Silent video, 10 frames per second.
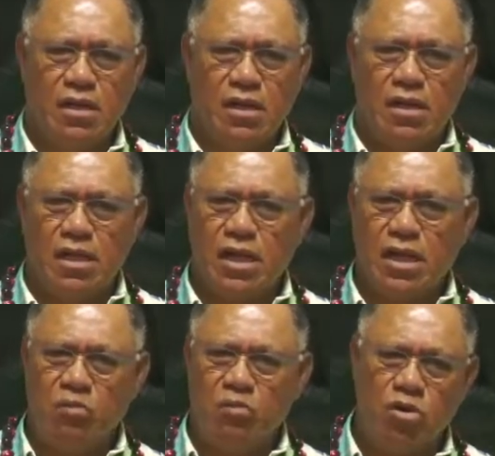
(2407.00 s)

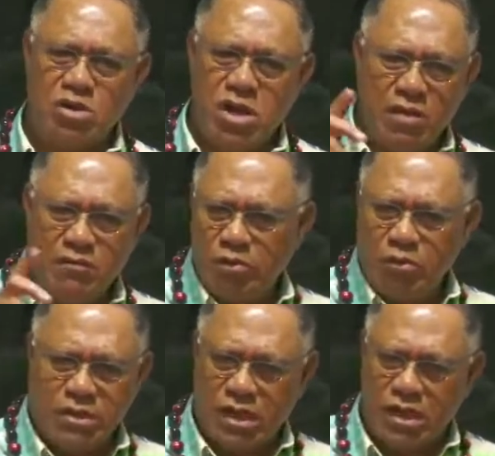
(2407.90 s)
It will never
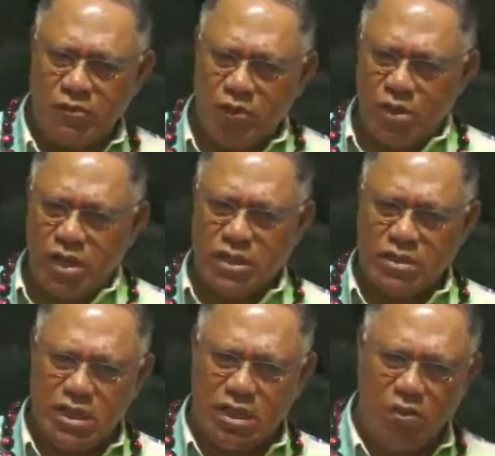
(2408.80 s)
return void. It
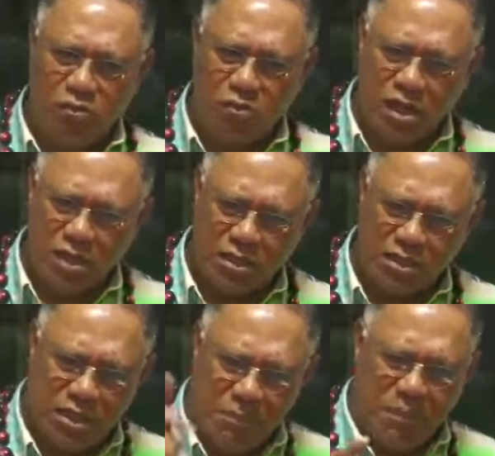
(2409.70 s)
shall
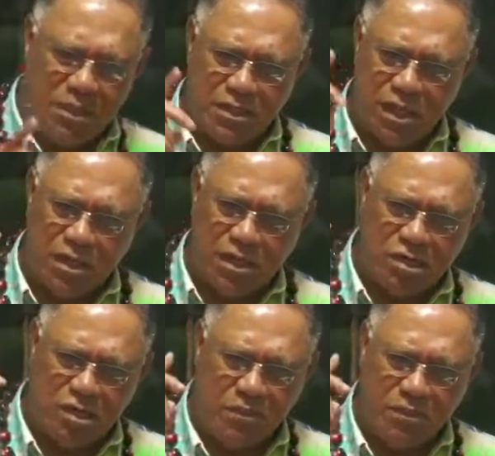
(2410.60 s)
establish and
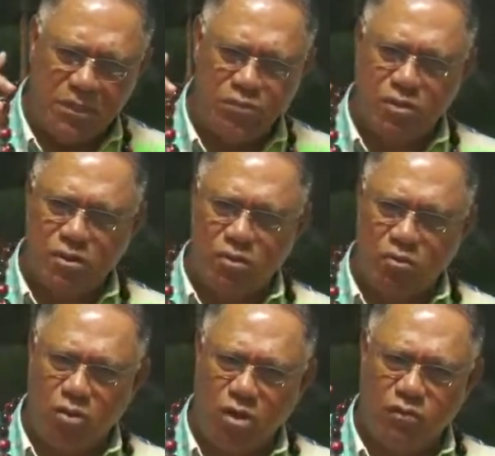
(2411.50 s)
accomplish what the
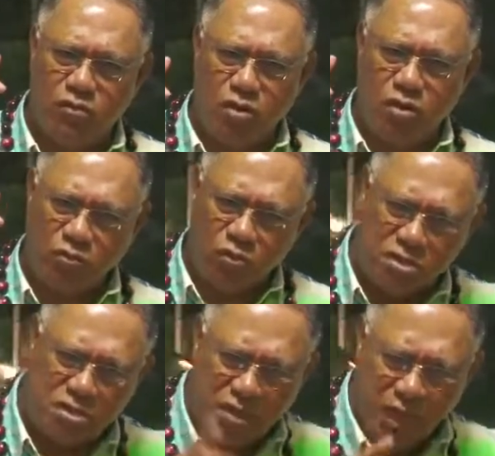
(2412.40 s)
word of God was
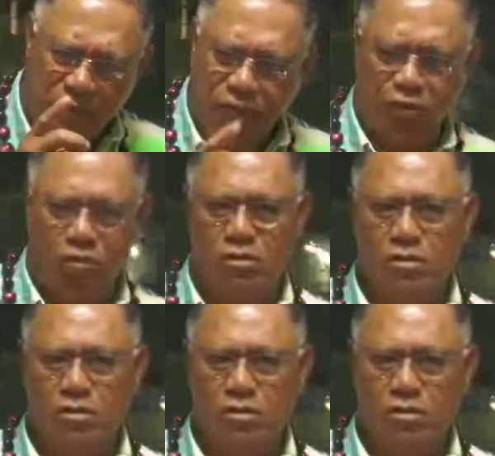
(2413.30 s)
sent for.